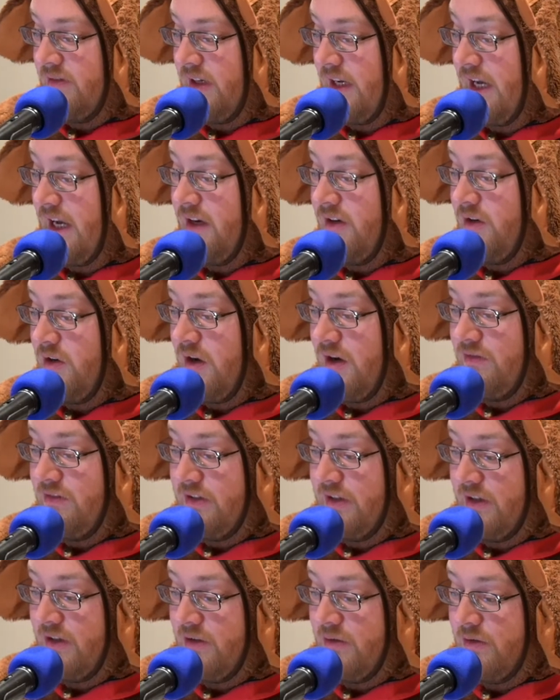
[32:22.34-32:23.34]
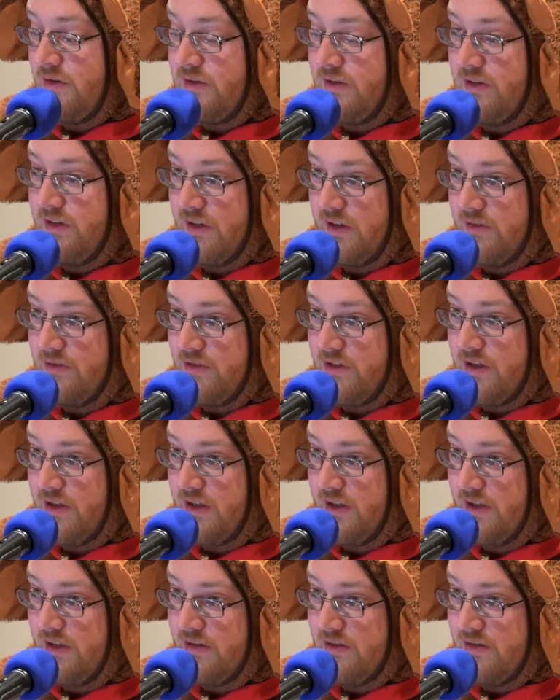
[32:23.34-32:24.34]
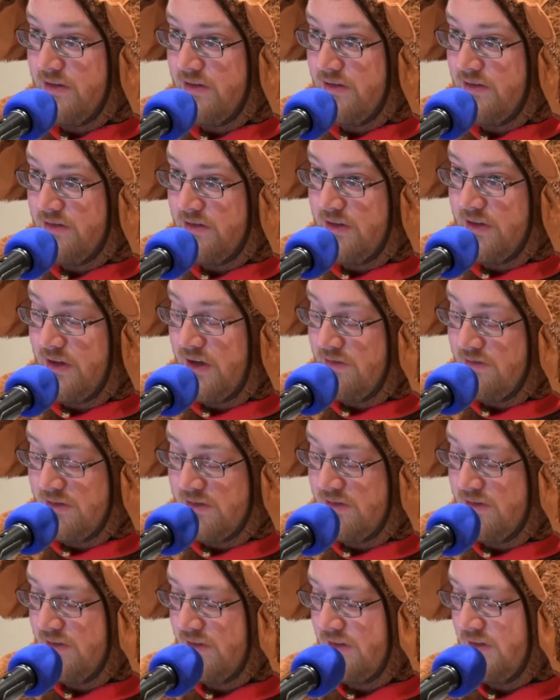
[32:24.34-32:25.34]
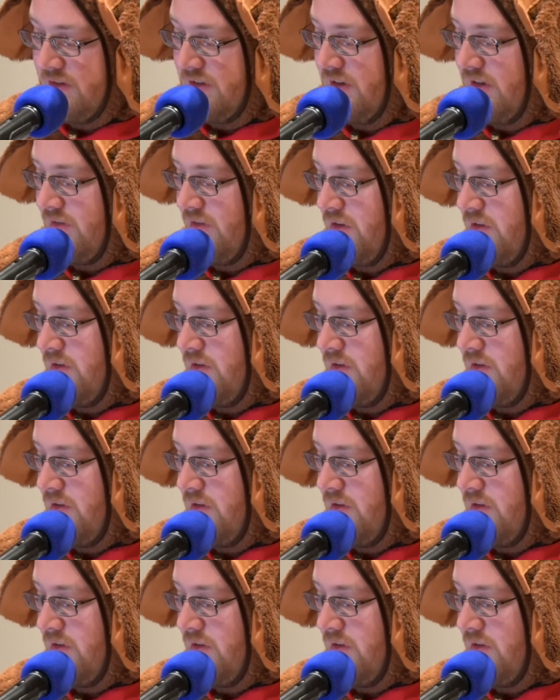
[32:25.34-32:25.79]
And you don't have to deal with delivery either, so you don't have to deliver those.